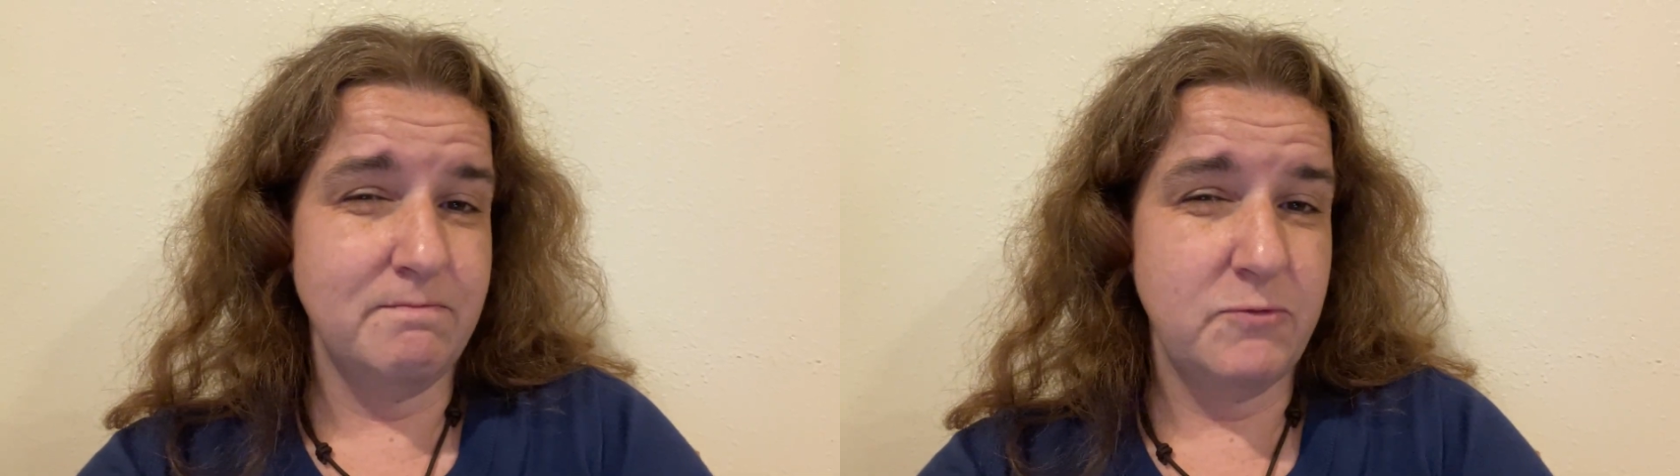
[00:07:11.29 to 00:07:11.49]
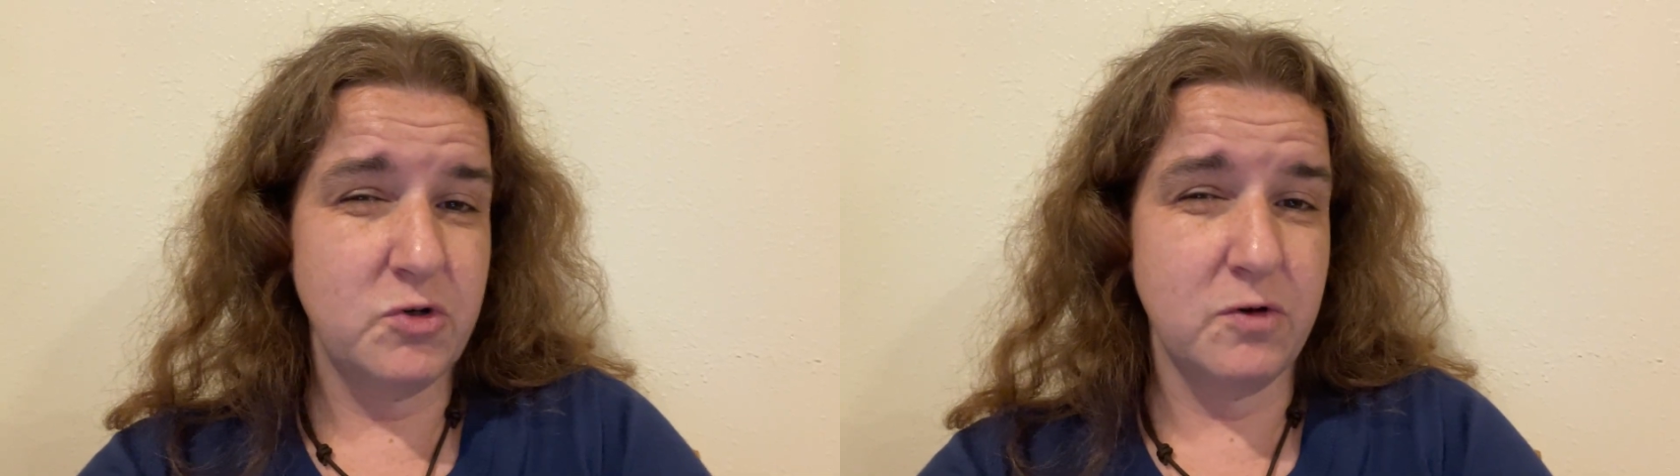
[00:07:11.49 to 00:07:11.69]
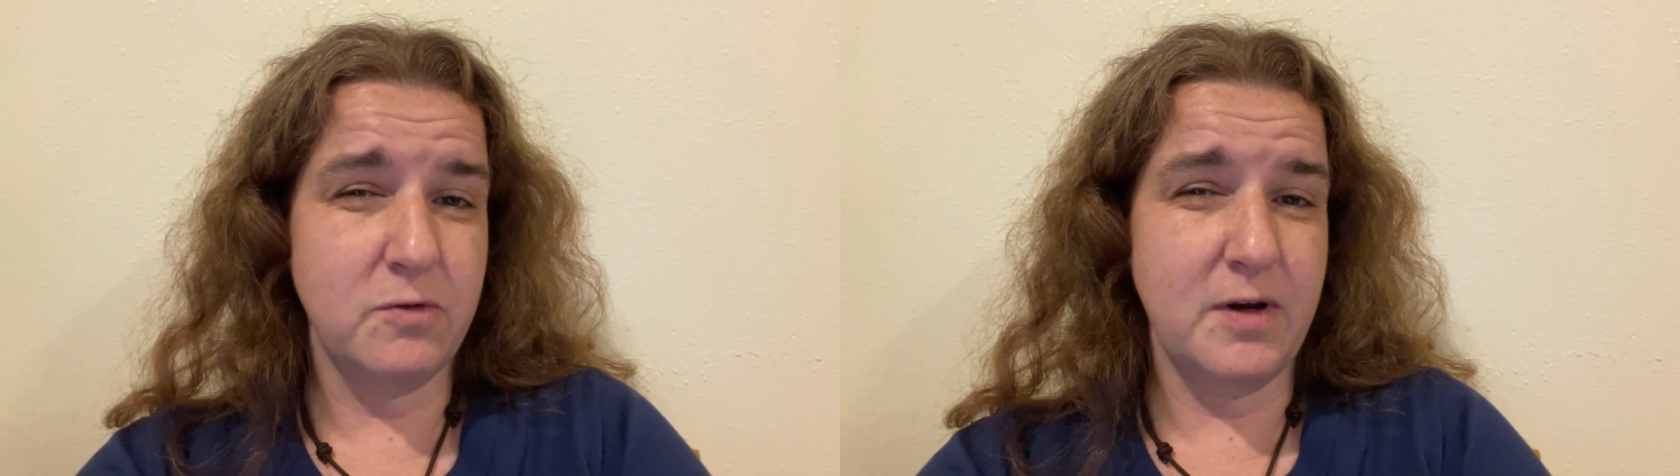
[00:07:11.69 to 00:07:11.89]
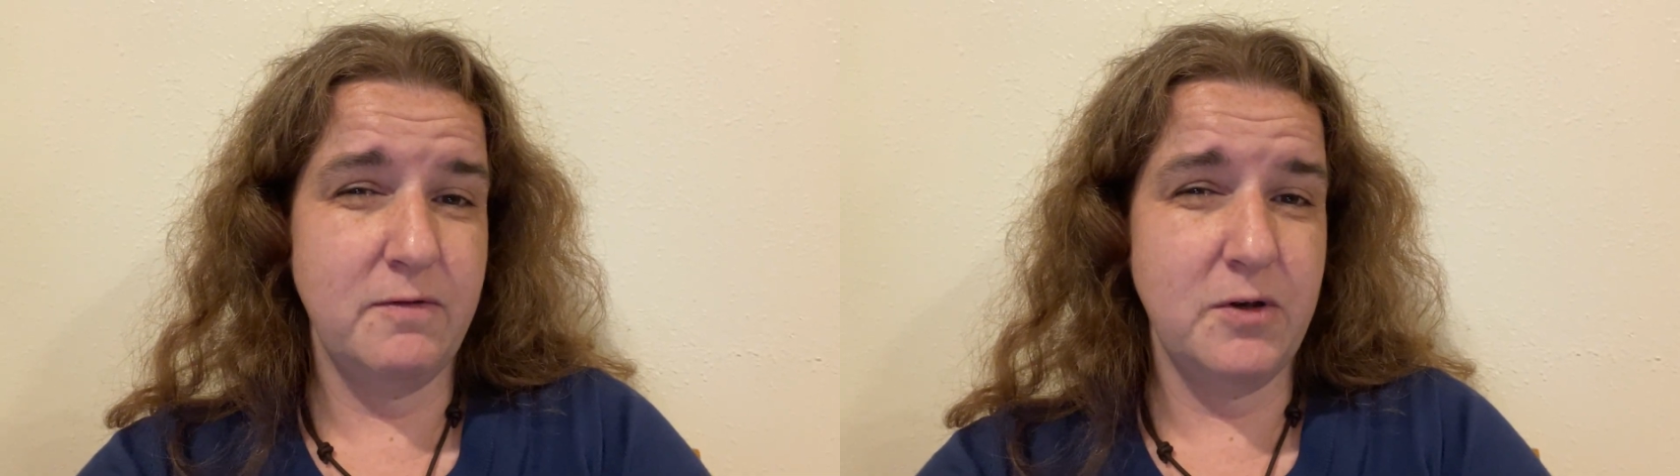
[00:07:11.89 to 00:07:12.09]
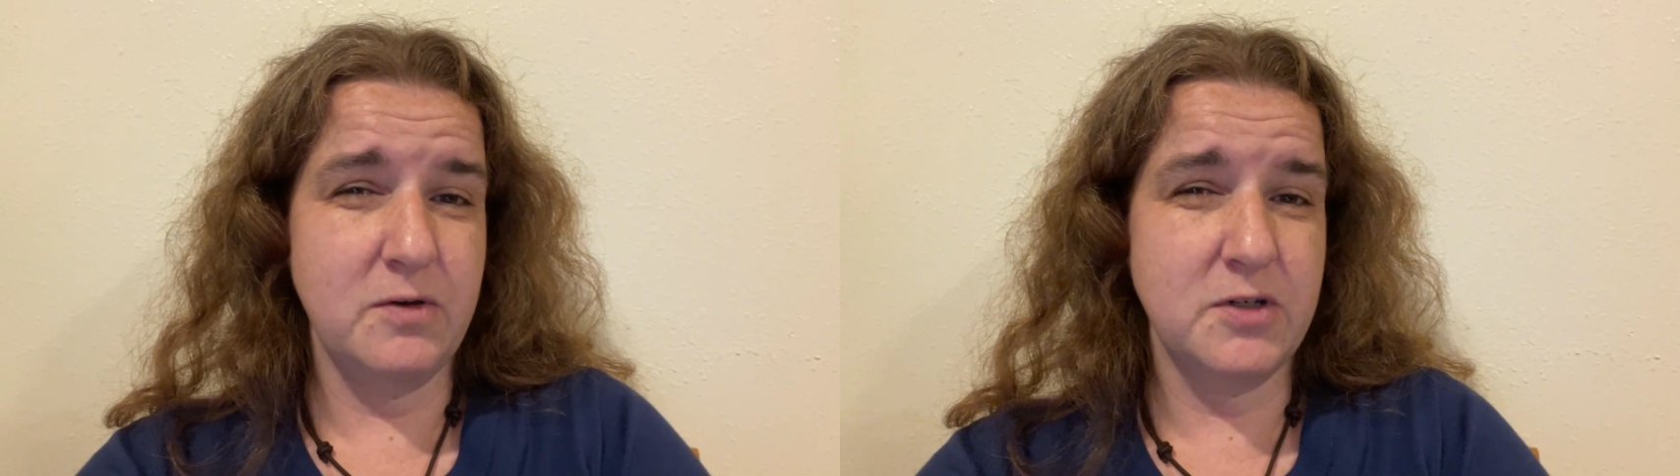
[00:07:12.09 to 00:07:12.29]
2 or 3 of
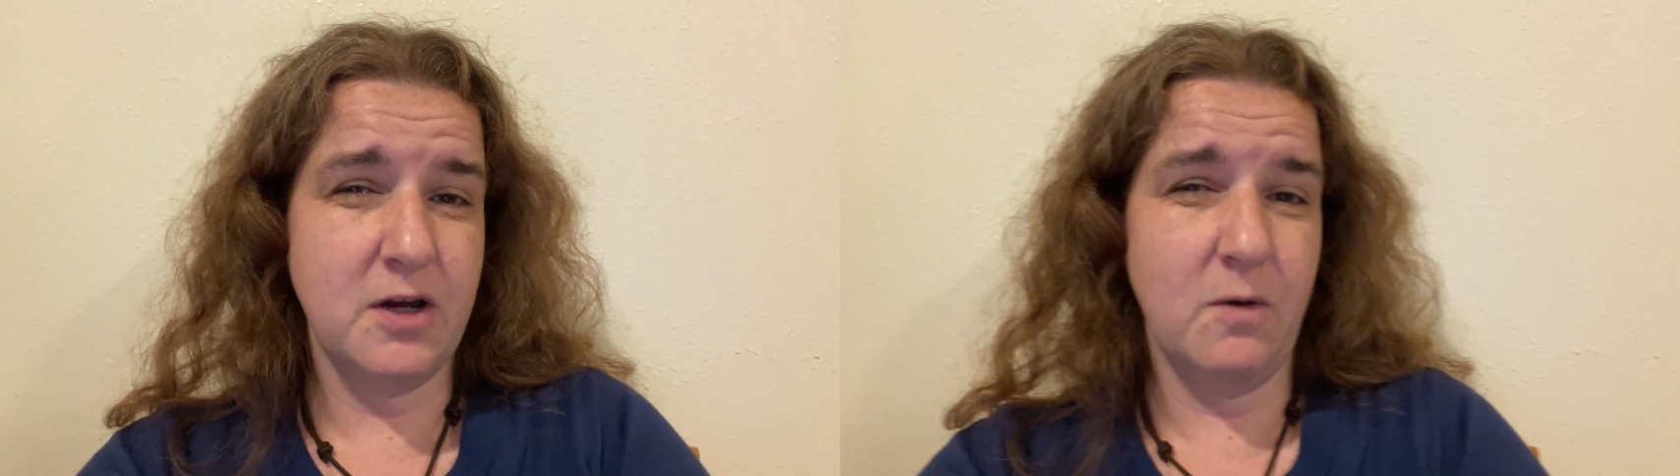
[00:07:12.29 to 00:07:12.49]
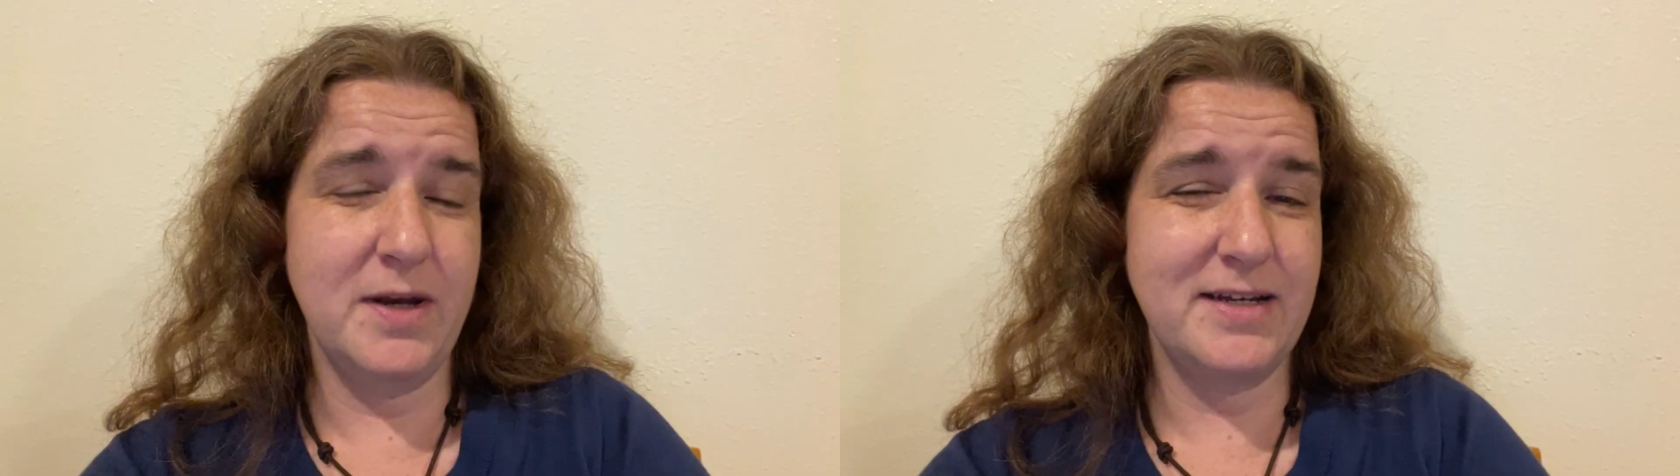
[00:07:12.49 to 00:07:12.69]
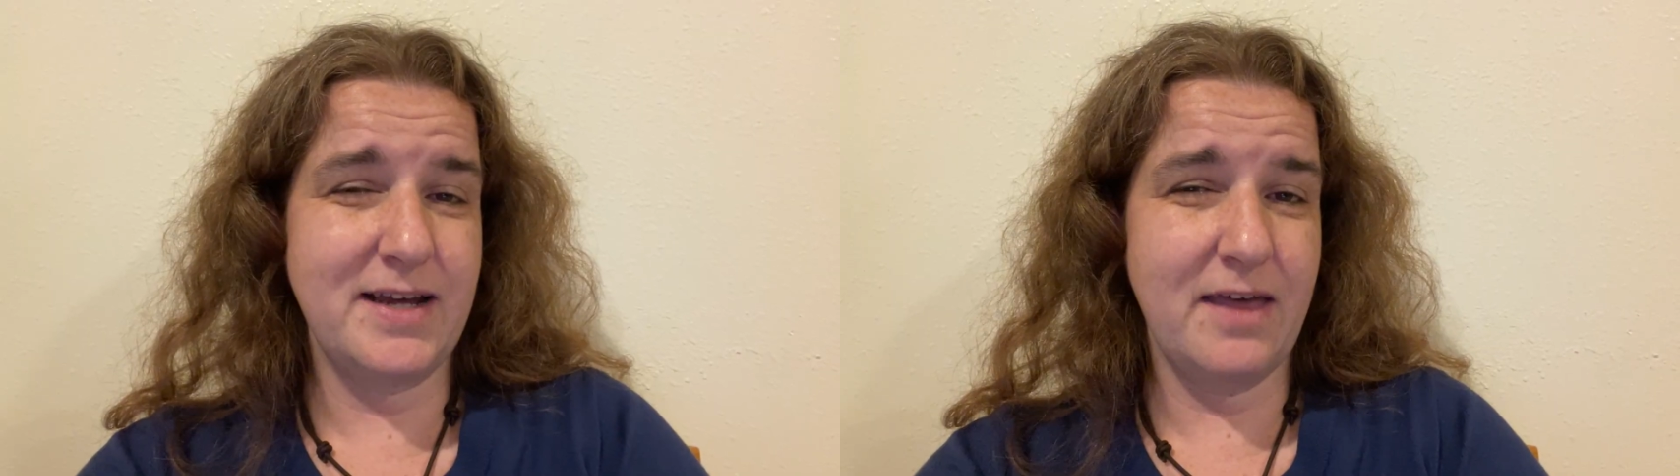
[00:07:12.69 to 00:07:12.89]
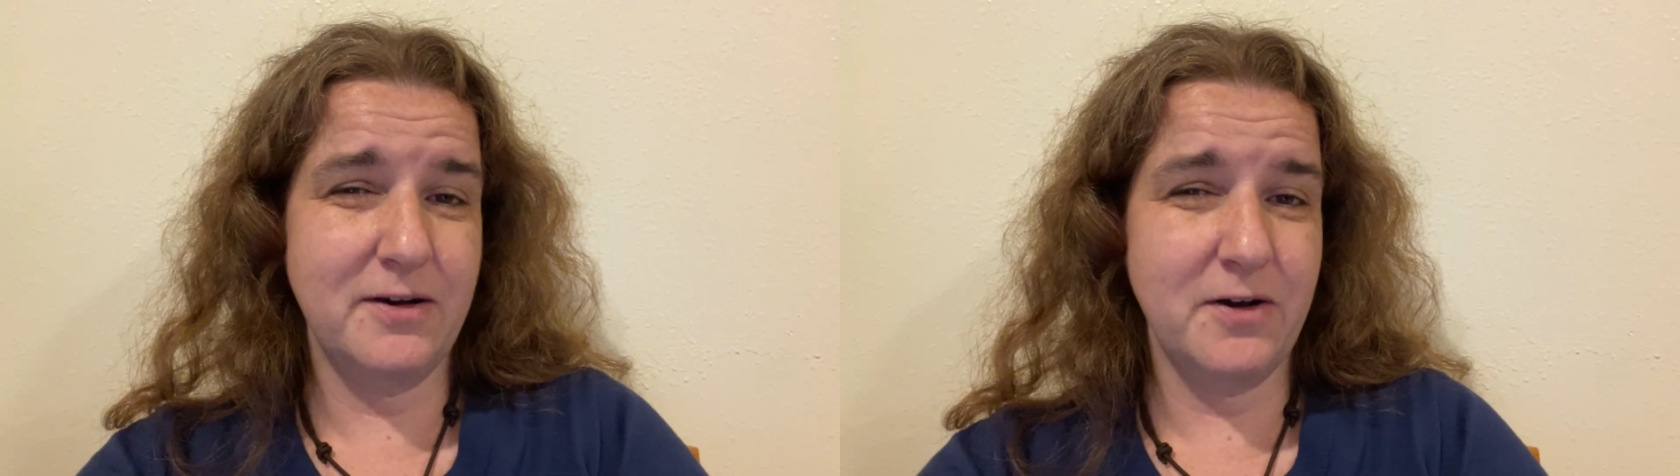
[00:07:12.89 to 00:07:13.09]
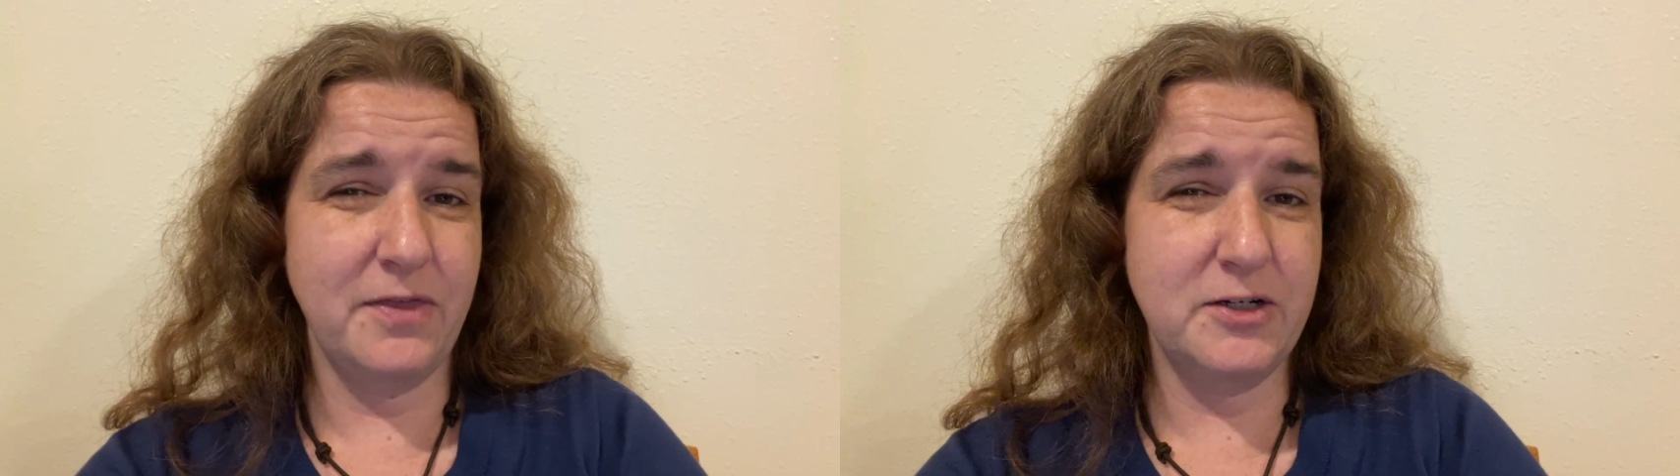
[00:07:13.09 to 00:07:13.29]
you to go in
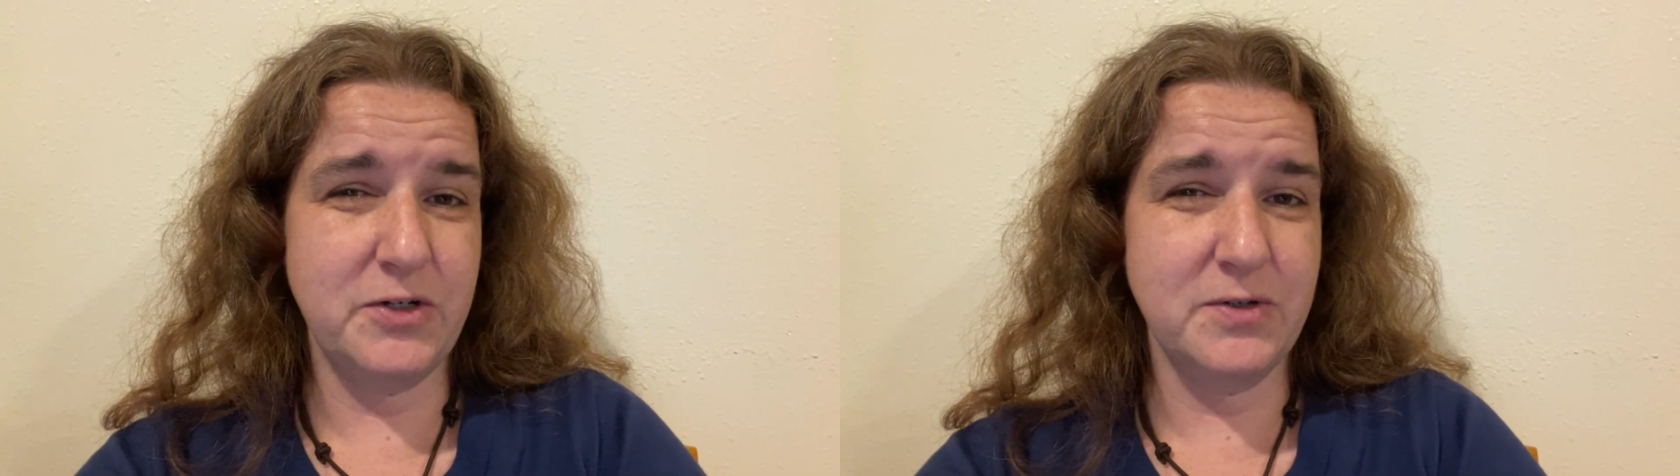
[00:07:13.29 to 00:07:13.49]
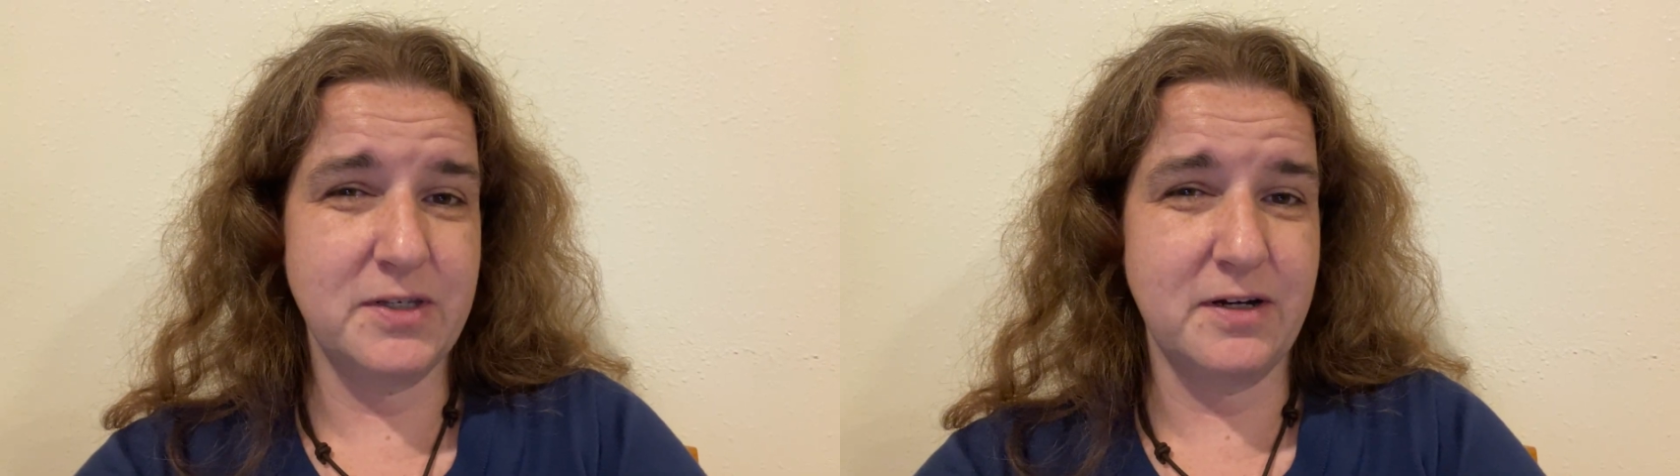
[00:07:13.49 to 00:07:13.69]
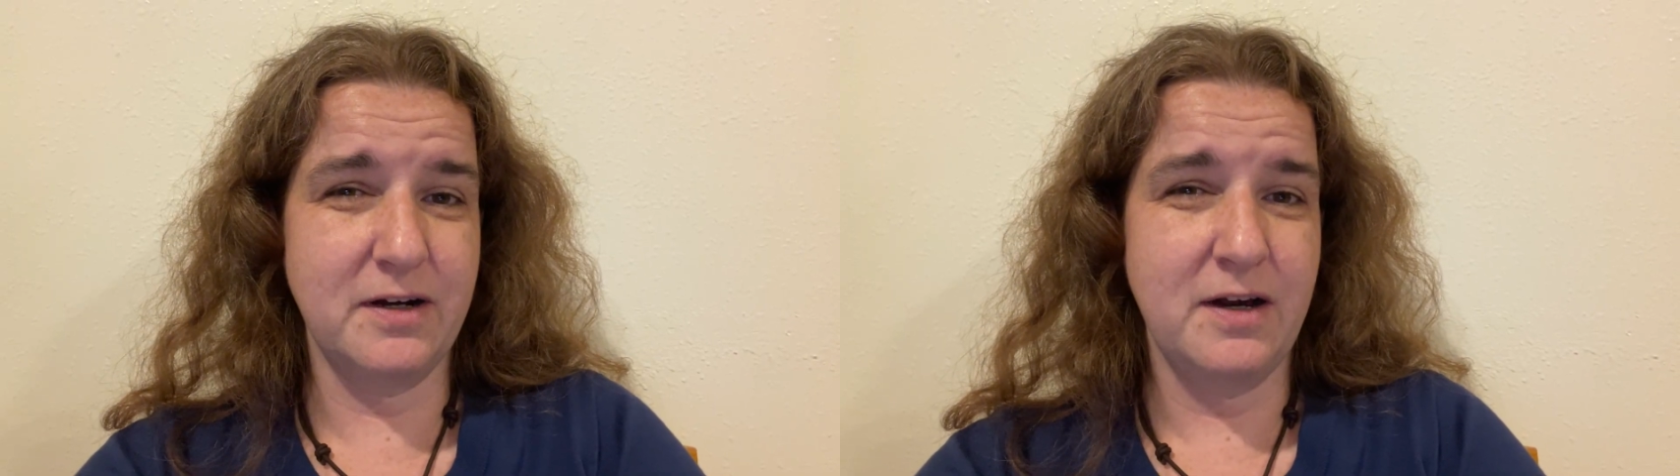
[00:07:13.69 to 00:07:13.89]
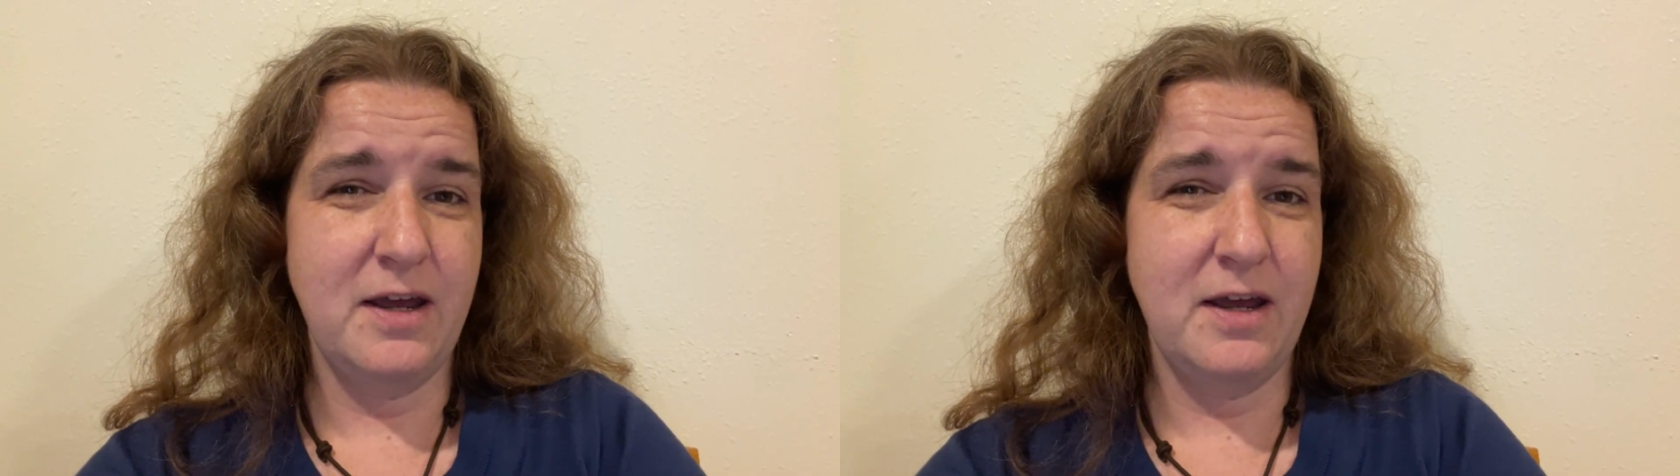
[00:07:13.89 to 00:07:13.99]
together on the juicer.